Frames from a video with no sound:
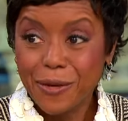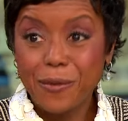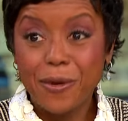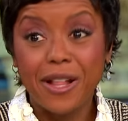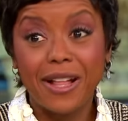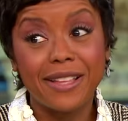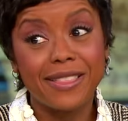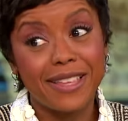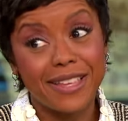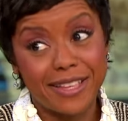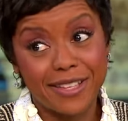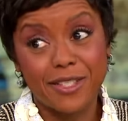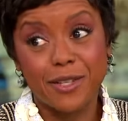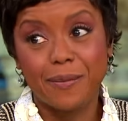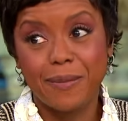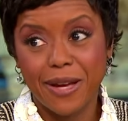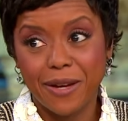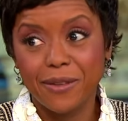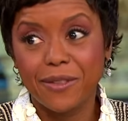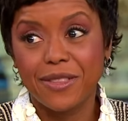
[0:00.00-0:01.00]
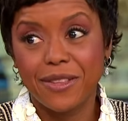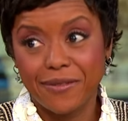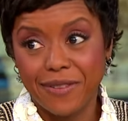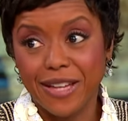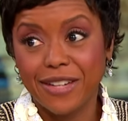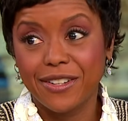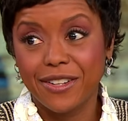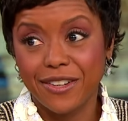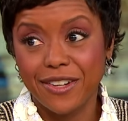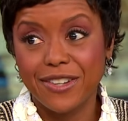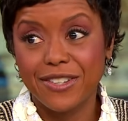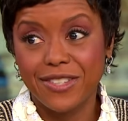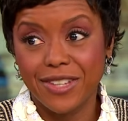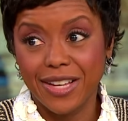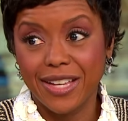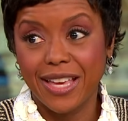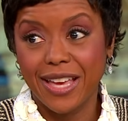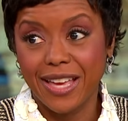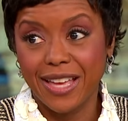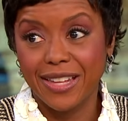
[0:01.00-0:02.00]
Well, I think it's about the vendors.
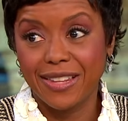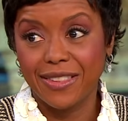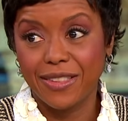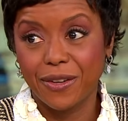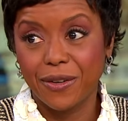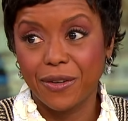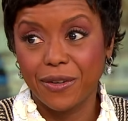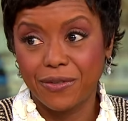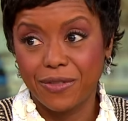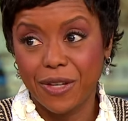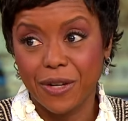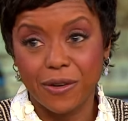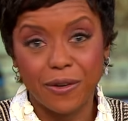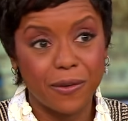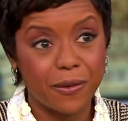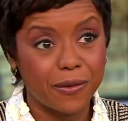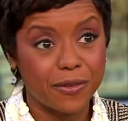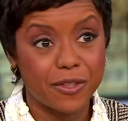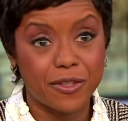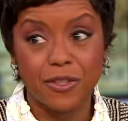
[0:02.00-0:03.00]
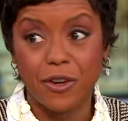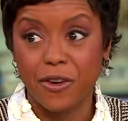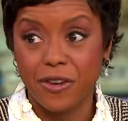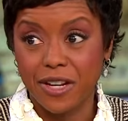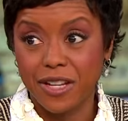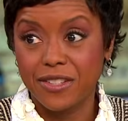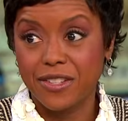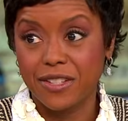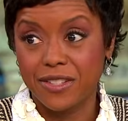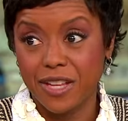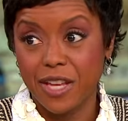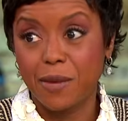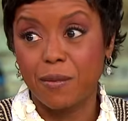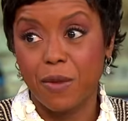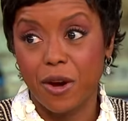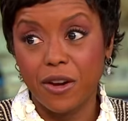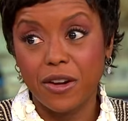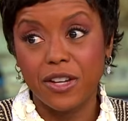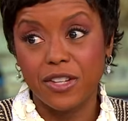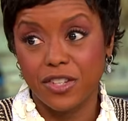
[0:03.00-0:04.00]
Again, they're starting to take
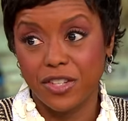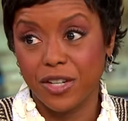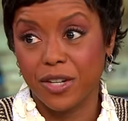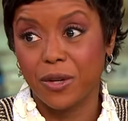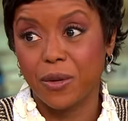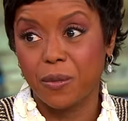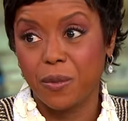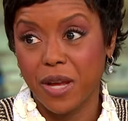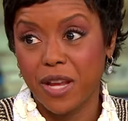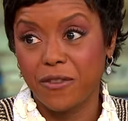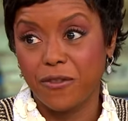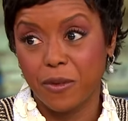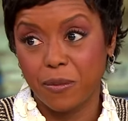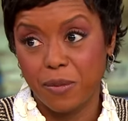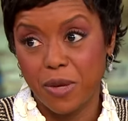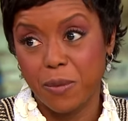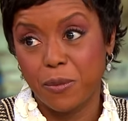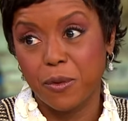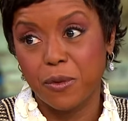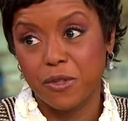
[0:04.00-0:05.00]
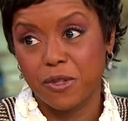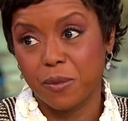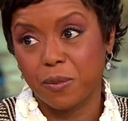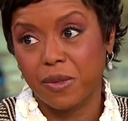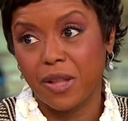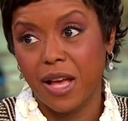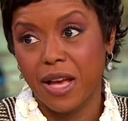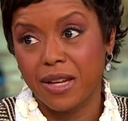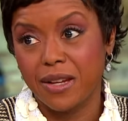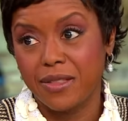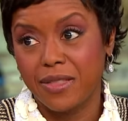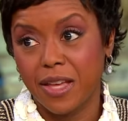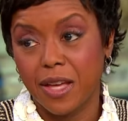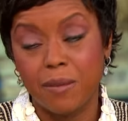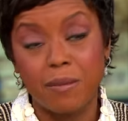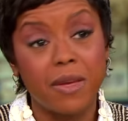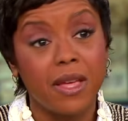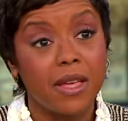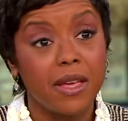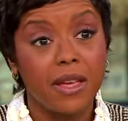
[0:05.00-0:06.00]
market share away from people who supply to
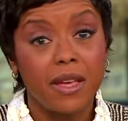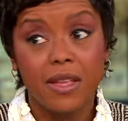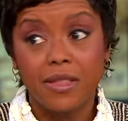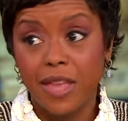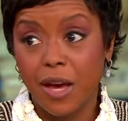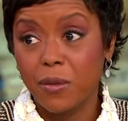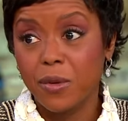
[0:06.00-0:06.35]
them. That